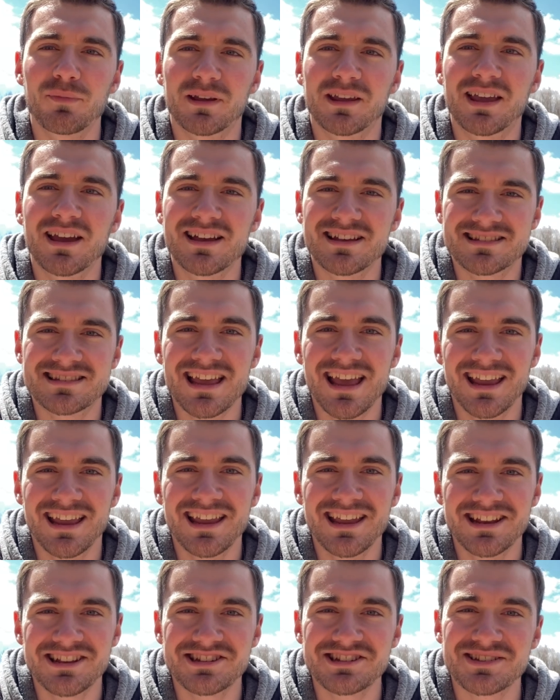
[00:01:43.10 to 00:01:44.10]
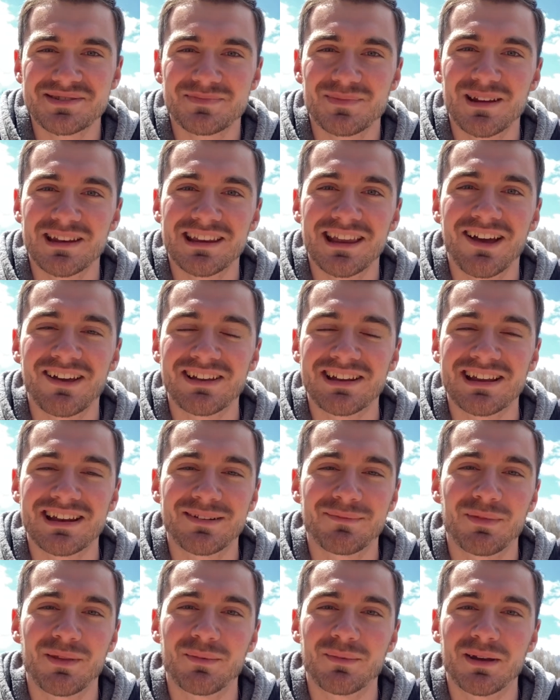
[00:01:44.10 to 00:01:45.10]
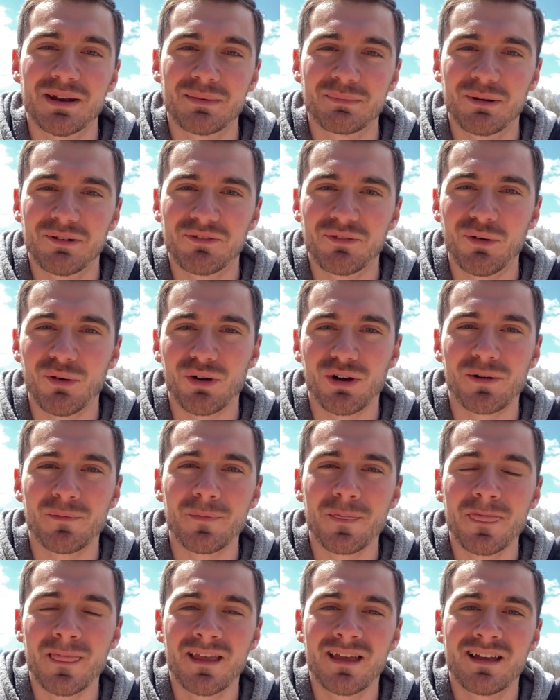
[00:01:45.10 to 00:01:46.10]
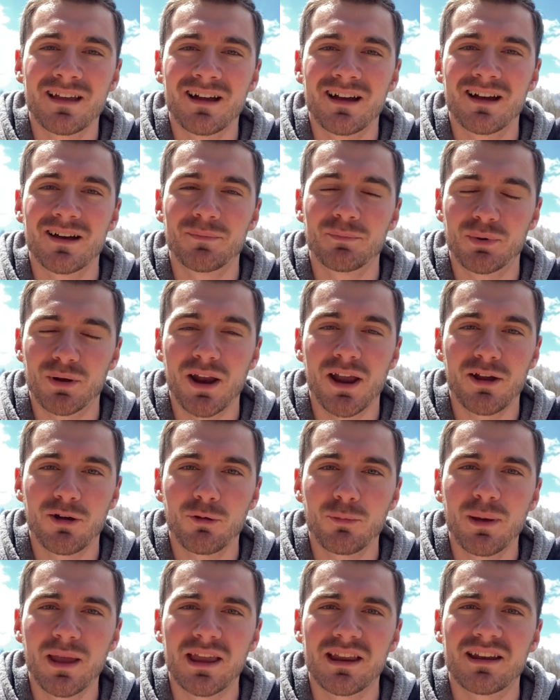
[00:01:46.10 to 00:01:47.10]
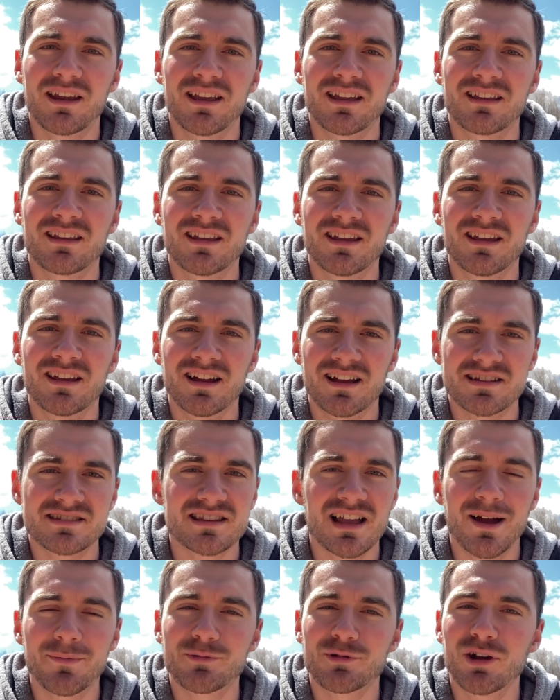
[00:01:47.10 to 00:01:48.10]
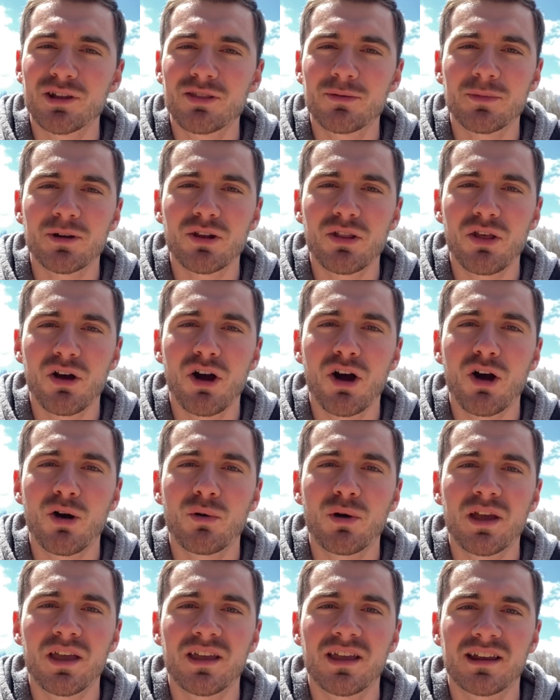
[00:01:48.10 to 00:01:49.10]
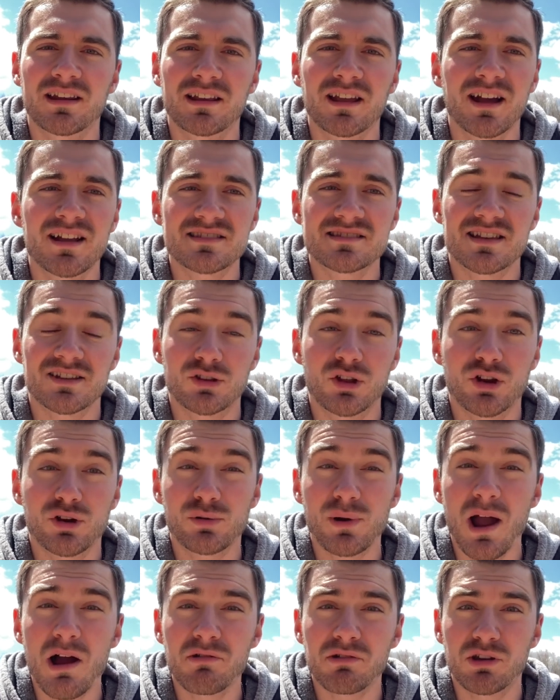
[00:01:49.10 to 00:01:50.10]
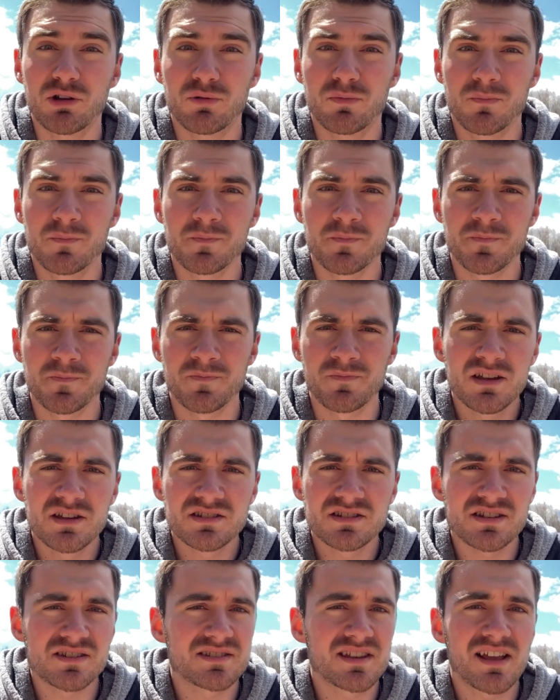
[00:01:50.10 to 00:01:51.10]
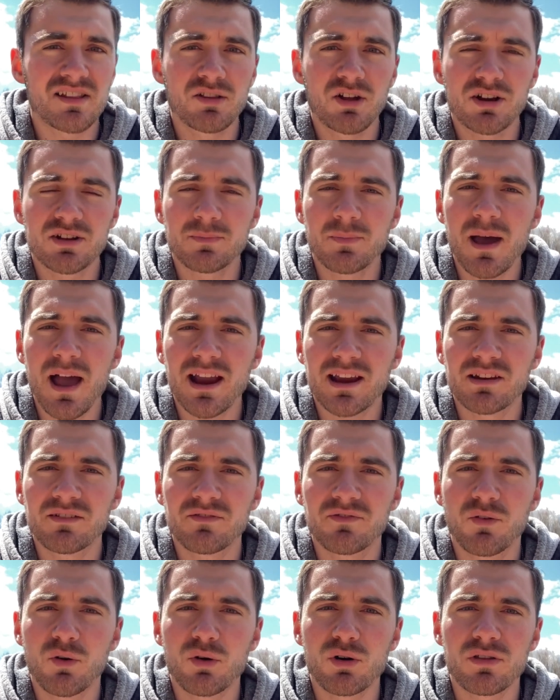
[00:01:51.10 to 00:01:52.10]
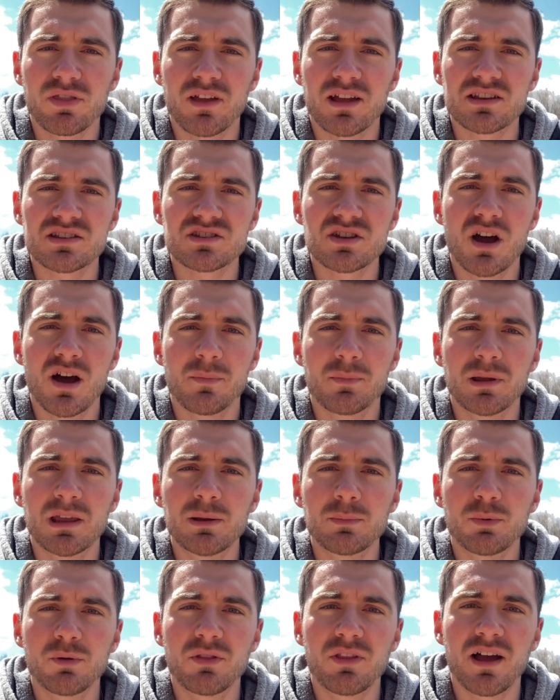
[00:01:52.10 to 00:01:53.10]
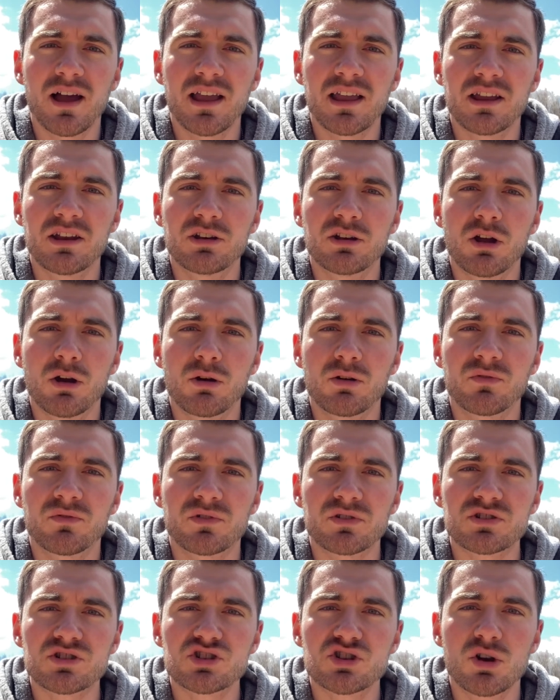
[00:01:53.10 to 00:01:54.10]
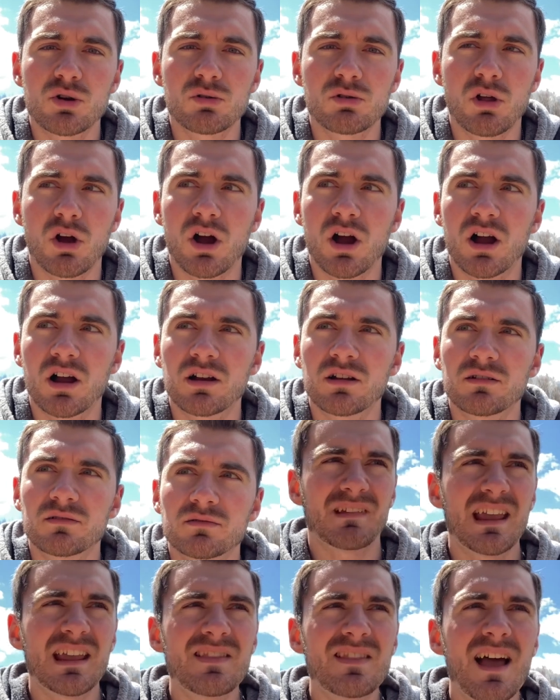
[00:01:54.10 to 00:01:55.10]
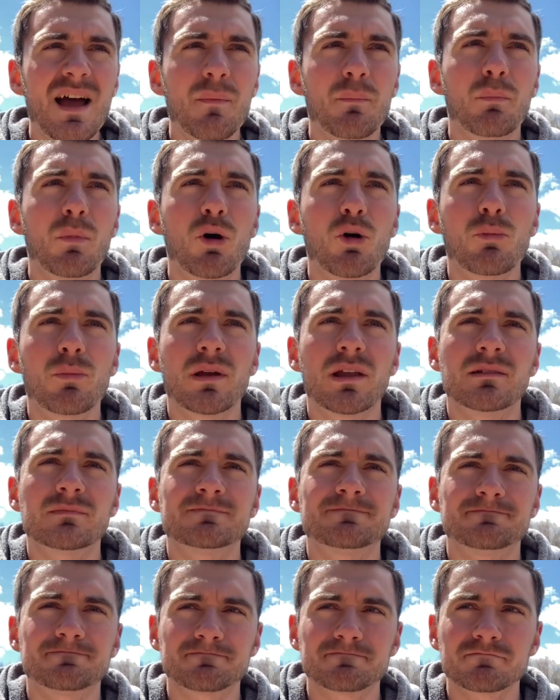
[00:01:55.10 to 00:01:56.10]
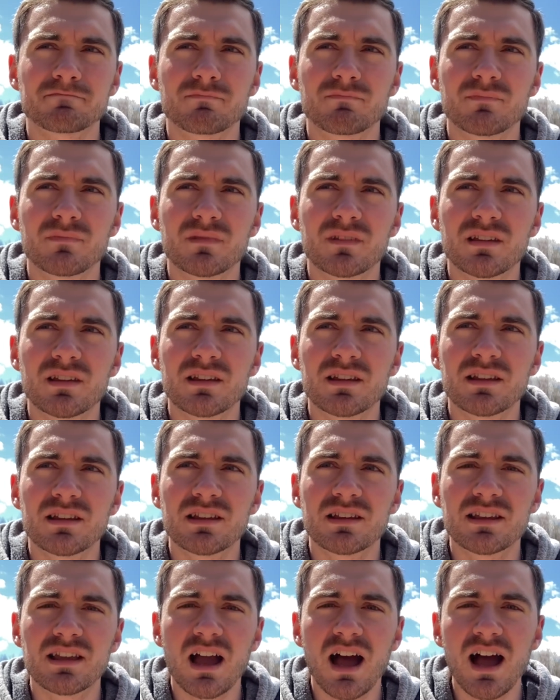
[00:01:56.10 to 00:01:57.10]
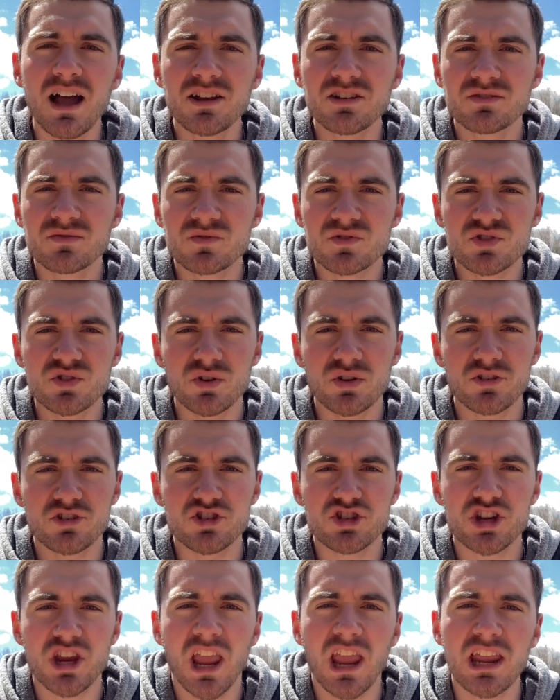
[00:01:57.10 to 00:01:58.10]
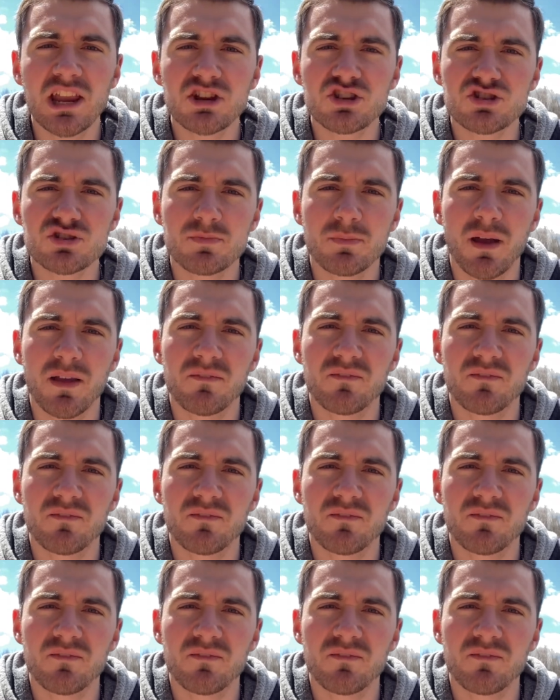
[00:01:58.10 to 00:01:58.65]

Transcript: because I had just been yelling at him the minute before, uh, but I obeyed. I, I stopped right in the middle of the hallway and God said, look around you. So as I looked back and forth, I saw people that I had known for so long. In that moment, God sort of changed my